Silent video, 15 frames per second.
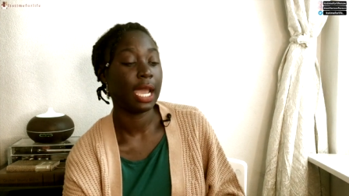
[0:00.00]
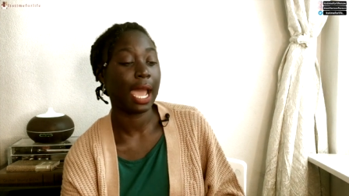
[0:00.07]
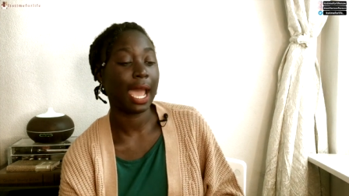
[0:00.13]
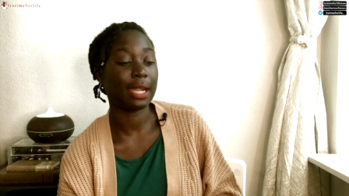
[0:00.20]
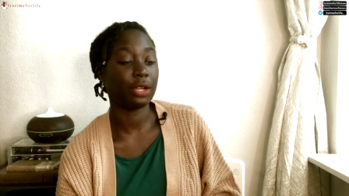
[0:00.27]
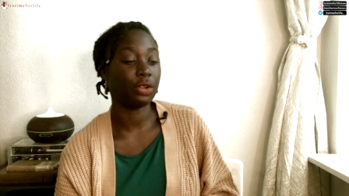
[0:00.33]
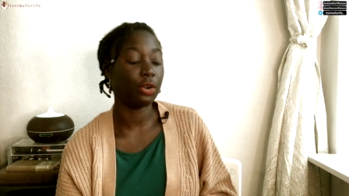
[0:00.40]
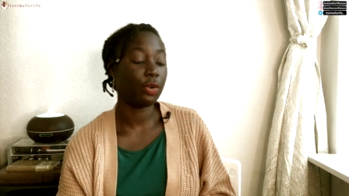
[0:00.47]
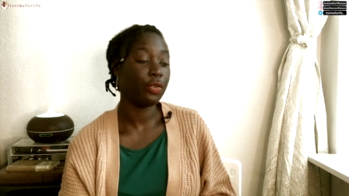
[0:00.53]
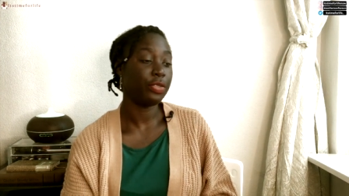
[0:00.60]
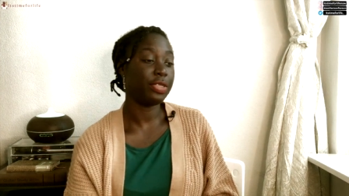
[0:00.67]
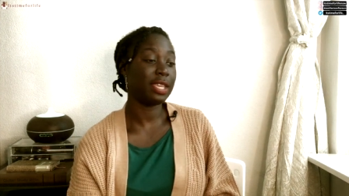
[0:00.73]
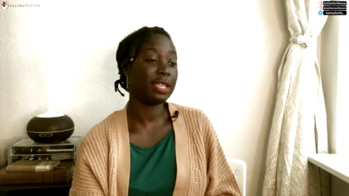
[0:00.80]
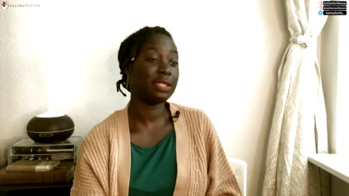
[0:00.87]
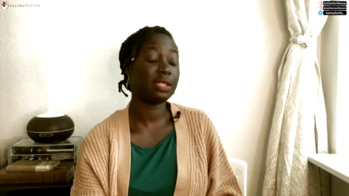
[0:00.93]
I don't know.
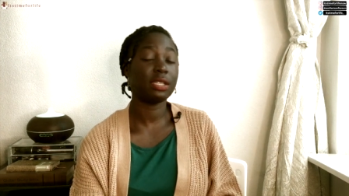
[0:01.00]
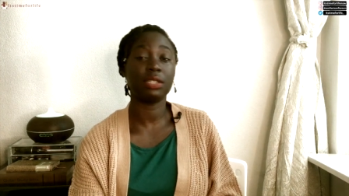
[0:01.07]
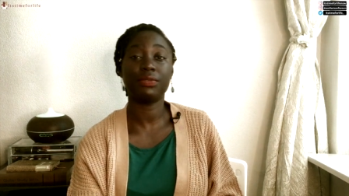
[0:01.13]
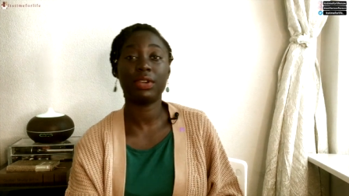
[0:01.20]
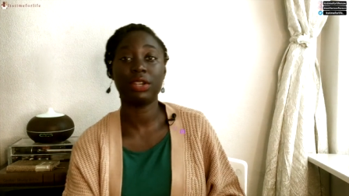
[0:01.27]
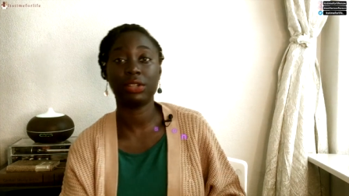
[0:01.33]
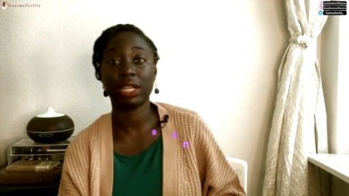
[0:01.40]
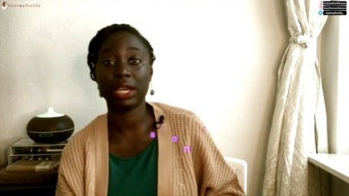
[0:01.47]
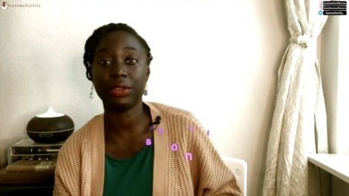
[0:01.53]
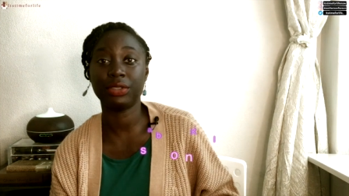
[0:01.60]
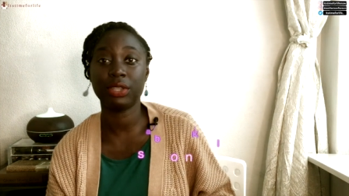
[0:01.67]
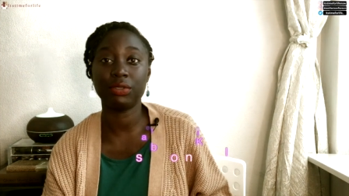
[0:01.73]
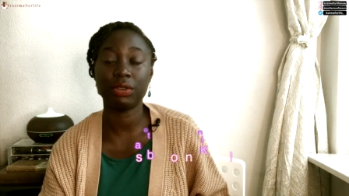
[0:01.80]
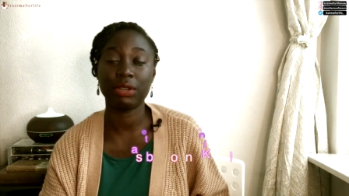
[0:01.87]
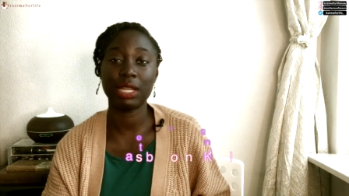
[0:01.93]
This is a very
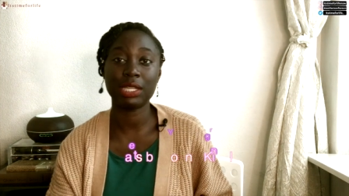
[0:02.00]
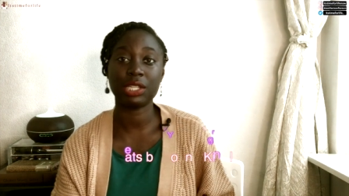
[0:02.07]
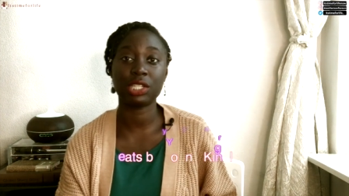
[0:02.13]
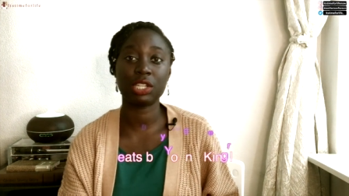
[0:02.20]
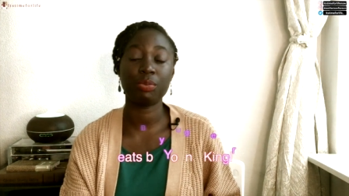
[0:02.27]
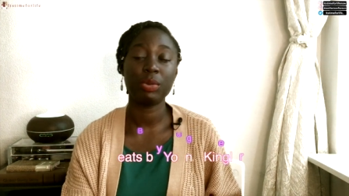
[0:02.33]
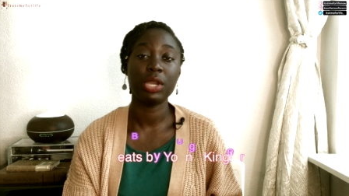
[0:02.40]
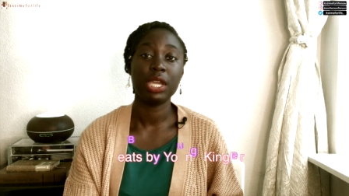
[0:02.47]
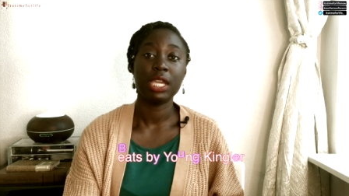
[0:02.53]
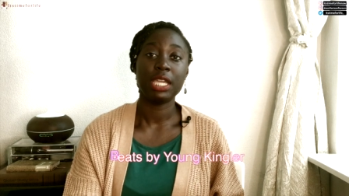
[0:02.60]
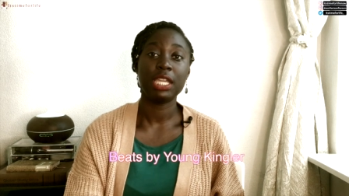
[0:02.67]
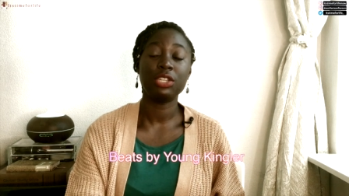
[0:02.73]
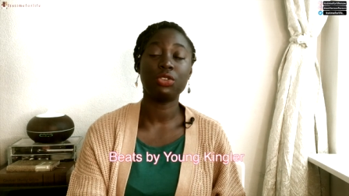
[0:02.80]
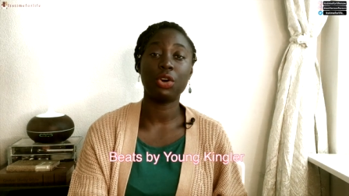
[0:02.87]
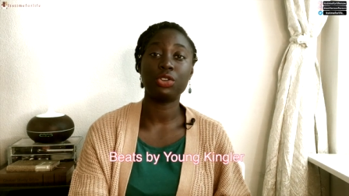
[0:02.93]
unhealthy relationship.
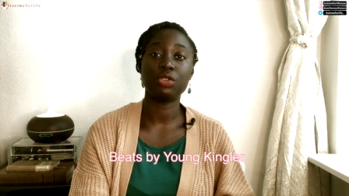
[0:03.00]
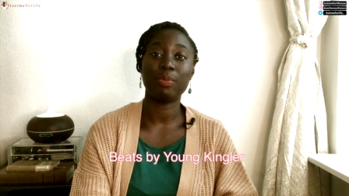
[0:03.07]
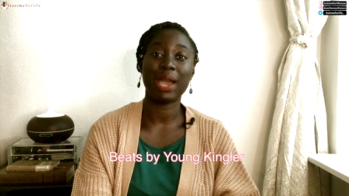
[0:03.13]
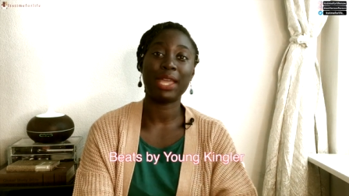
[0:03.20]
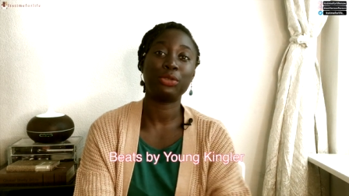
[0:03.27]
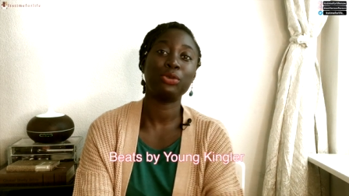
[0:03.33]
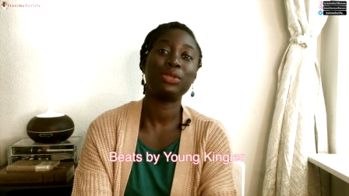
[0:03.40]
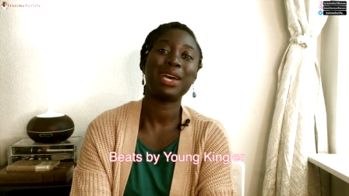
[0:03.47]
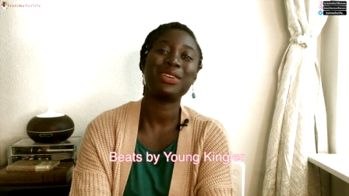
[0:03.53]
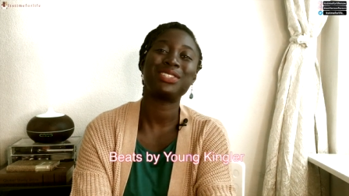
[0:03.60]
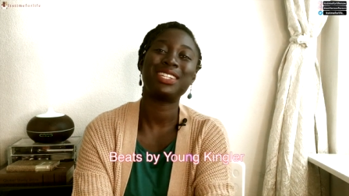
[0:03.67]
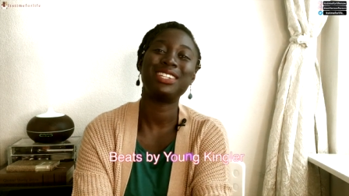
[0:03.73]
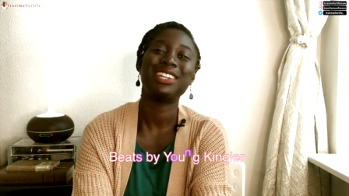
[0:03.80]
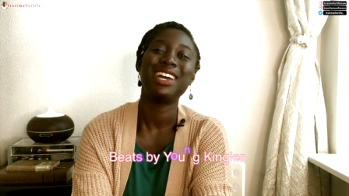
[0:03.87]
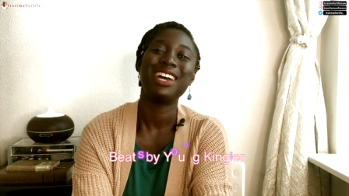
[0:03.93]
He's going to buy a
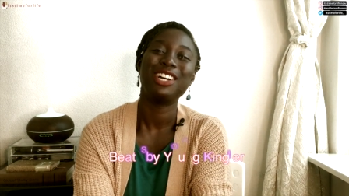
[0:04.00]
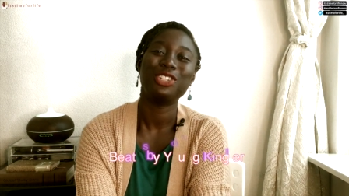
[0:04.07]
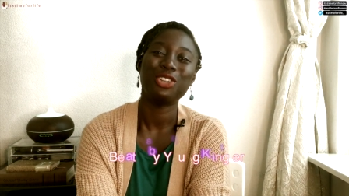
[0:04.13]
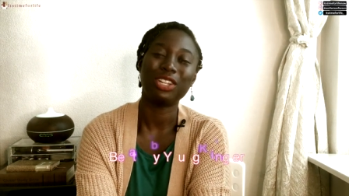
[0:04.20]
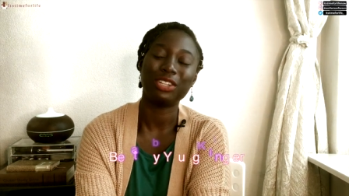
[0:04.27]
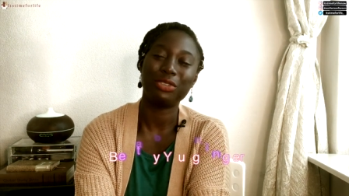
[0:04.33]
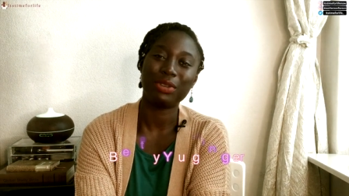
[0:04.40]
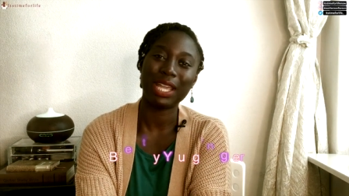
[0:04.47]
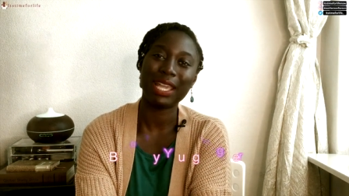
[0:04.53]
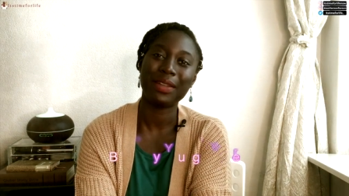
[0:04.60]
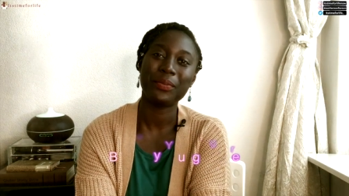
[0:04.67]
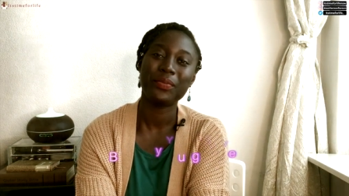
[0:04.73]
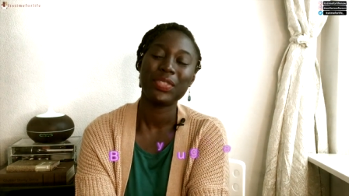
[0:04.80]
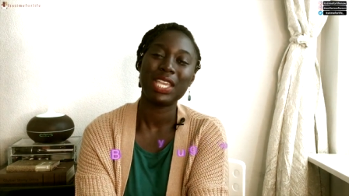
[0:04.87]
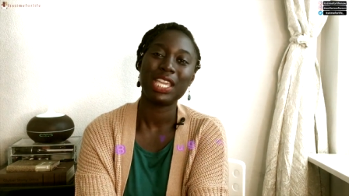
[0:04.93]
$2,000 ring.
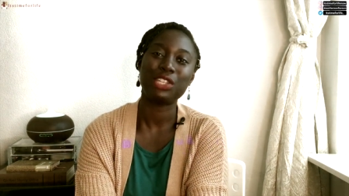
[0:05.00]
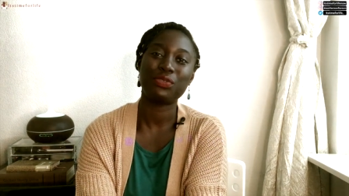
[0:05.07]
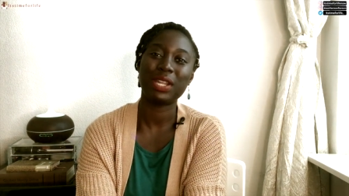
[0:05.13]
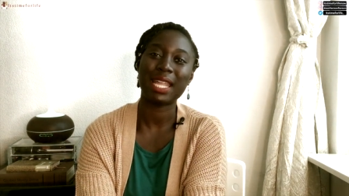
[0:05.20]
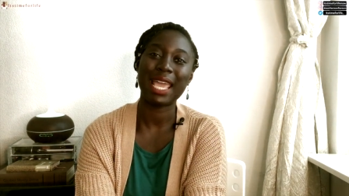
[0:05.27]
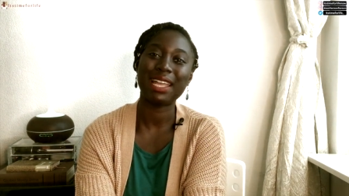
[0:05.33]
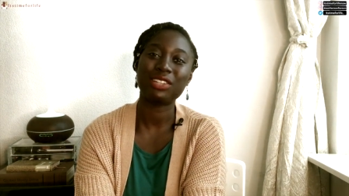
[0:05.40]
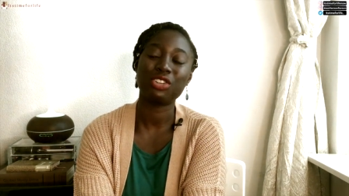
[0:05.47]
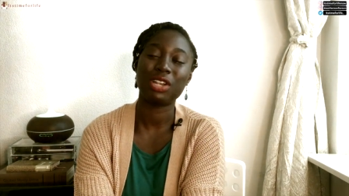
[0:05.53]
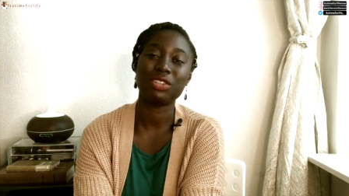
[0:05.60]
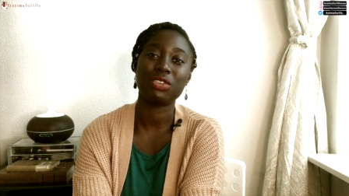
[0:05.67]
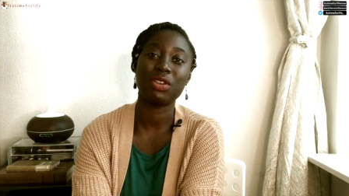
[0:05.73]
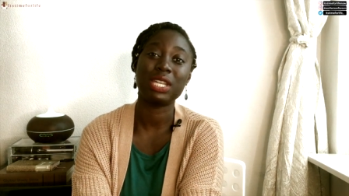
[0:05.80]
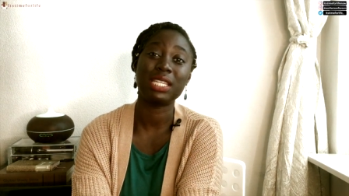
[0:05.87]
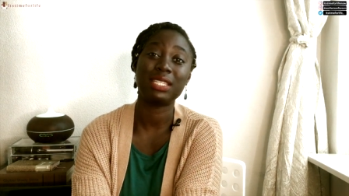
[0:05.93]
His friend Hector has
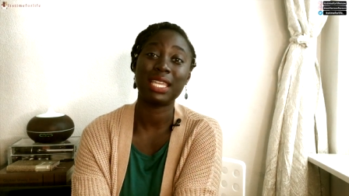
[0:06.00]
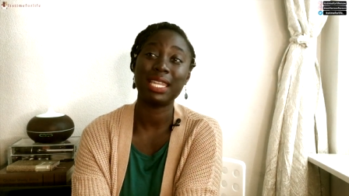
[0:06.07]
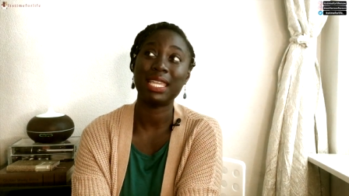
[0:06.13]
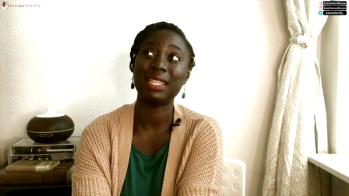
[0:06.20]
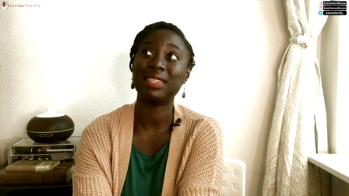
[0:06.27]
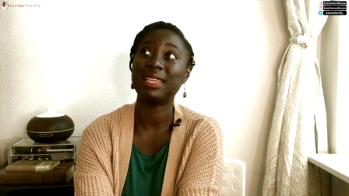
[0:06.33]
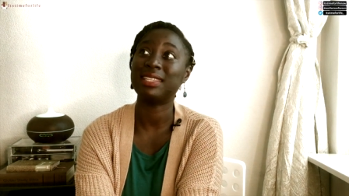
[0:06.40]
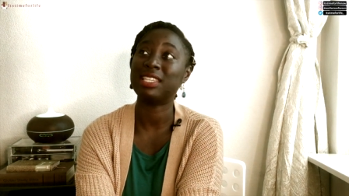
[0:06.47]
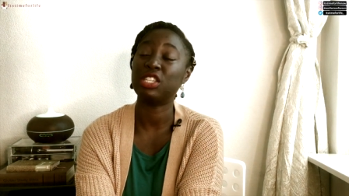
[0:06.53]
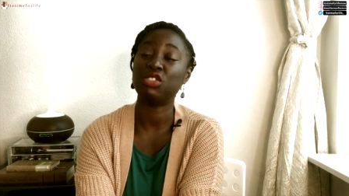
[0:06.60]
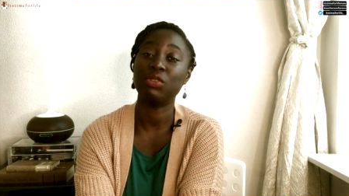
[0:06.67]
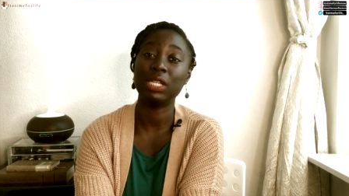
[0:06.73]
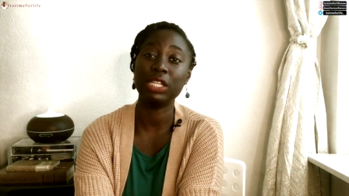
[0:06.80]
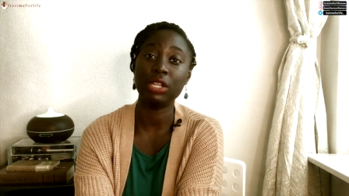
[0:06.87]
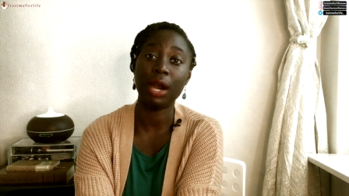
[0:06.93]
already said he thinks he's
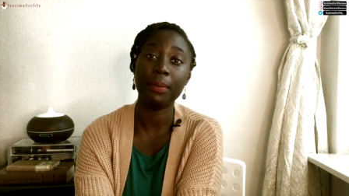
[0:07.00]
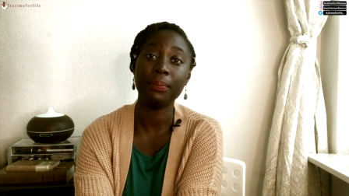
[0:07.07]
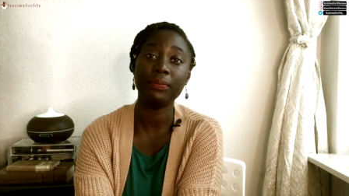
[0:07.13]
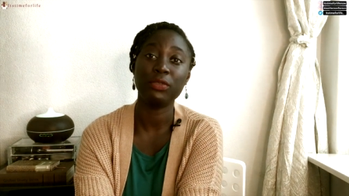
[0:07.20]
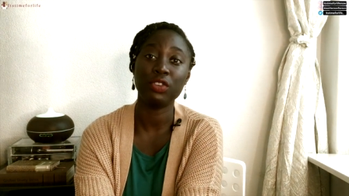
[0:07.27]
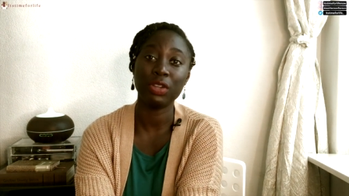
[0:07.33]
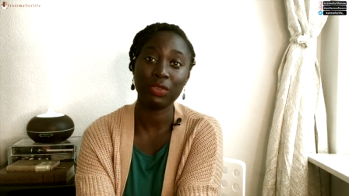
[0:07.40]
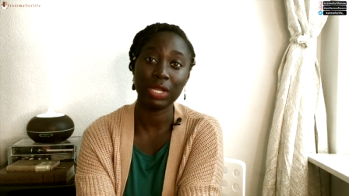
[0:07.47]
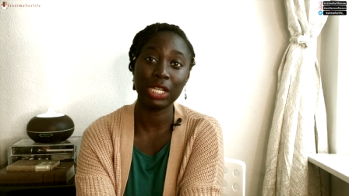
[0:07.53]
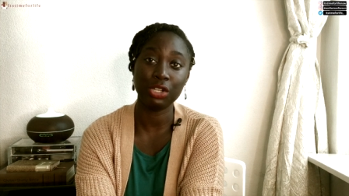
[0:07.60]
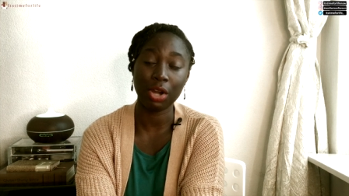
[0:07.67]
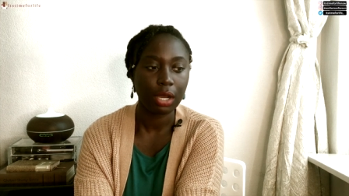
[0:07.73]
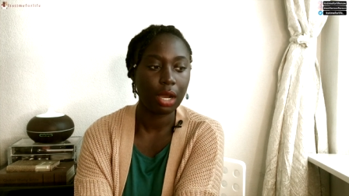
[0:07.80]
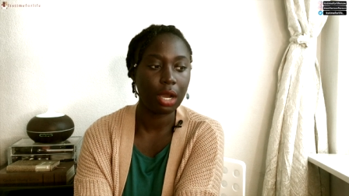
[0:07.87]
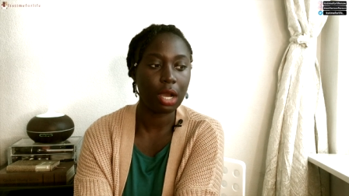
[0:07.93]
really dumb, really, really dumb.